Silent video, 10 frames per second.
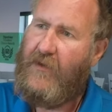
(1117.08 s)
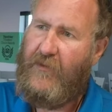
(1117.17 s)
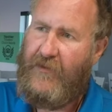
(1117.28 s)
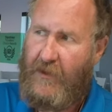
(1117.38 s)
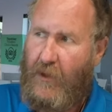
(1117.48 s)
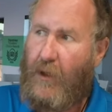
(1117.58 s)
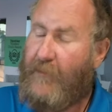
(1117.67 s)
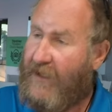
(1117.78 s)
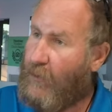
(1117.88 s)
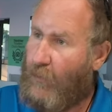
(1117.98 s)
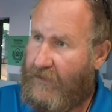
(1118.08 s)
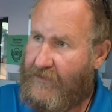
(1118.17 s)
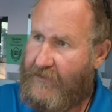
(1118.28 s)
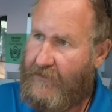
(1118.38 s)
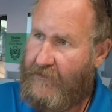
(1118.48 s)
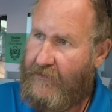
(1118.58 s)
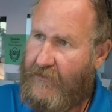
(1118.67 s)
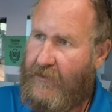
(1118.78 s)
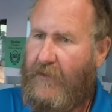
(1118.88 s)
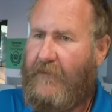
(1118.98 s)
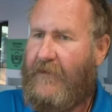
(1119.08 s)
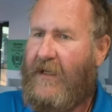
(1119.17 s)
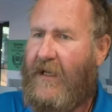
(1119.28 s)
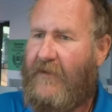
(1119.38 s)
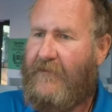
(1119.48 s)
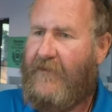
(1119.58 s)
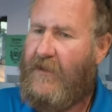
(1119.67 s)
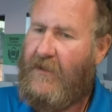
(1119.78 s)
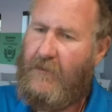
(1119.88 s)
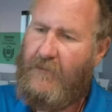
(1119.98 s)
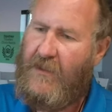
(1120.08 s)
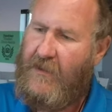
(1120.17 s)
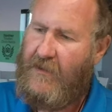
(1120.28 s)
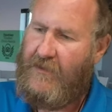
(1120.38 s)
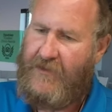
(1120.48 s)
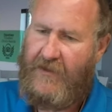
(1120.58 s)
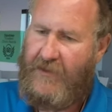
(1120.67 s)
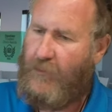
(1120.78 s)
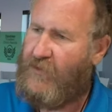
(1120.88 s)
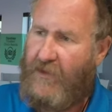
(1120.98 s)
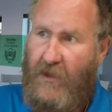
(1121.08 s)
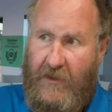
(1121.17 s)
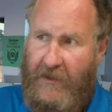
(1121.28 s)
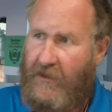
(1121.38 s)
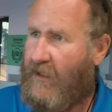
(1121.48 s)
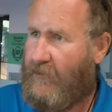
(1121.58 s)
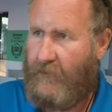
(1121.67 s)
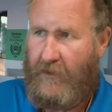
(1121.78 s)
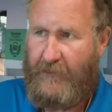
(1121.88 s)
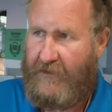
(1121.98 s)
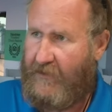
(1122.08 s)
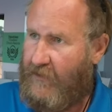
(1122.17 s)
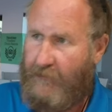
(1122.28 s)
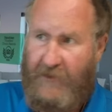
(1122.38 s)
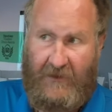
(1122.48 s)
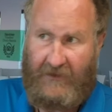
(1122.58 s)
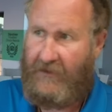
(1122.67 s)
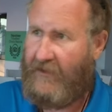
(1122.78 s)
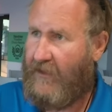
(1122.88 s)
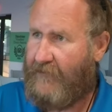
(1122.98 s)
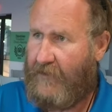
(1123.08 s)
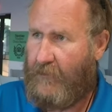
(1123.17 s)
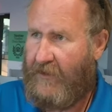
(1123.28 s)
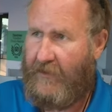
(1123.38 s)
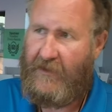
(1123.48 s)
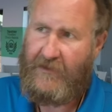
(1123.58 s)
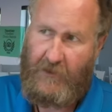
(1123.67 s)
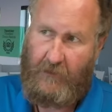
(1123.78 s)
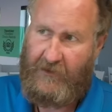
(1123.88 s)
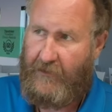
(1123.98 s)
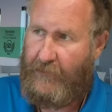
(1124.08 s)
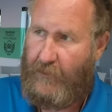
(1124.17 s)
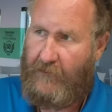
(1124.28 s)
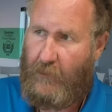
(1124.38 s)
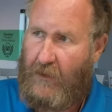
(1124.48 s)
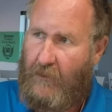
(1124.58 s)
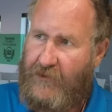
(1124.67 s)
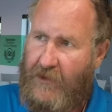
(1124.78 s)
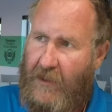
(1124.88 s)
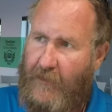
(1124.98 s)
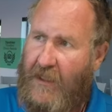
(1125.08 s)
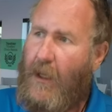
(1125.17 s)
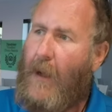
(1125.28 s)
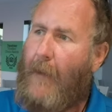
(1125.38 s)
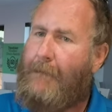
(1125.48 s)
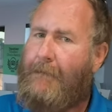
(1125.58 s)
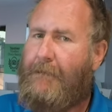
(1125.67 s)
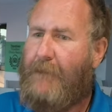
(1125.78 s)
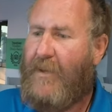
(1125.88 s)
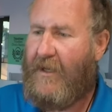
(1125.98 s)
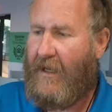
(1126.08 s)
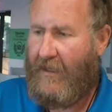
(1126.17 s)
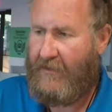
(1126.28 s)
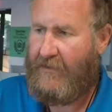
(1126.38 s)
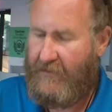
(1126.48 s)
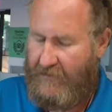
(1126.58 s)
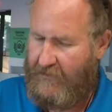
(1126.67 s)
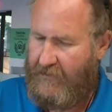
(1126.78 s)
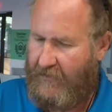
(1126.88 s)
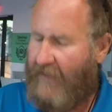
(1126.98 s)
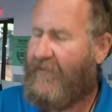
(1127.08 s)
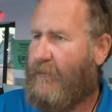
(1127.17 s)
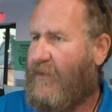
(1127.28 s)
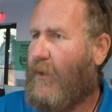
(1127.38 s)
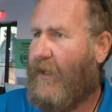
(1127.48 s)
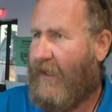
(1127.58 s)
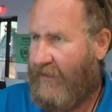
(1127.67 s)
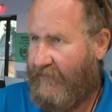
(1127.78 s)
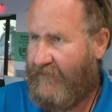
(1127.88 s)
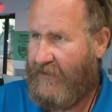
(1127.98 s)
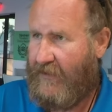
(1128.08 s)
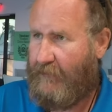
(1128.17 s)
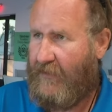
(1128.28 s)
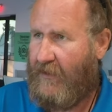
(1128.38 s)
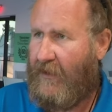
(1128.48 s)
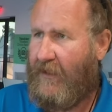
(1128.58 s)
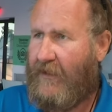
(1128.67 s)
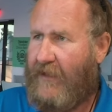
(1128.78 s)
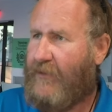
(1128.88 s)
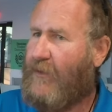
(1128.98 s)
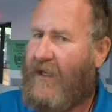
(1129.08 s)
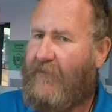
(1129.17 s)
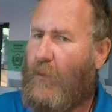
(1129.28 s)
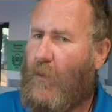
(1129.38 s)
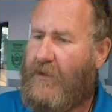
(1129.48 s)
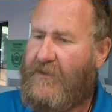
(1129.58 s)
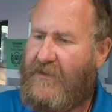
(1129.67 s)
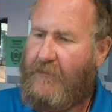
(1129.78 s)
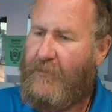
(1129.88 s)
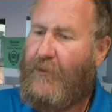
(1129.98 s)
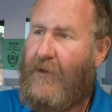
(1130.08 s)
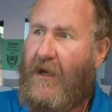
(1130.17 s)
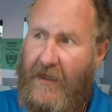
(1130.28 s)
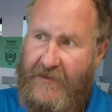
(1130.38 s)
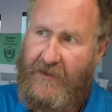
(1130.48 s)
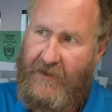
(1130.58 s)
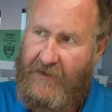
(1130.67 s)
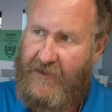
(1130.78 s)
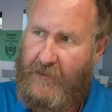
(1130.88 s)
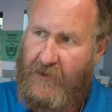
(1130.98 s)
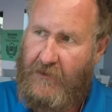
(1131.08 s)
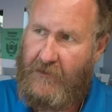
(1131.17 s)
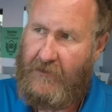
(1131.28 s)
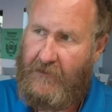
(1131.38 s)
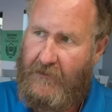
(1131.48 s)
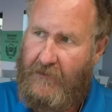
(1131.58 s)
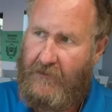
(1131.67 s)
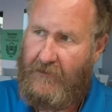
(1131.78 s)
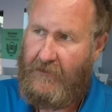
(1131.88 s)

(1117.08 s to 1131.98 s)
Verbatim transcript: there are bigger ones. Yeah. You know, if I have, um, say, someone's awning got ripped completely off their rig, that's probably mm-hmm. a three or four hour job. Oh, yeah. But I let them know ahead of time. Right. I, I don't ever want to surprise a customer. Yeah.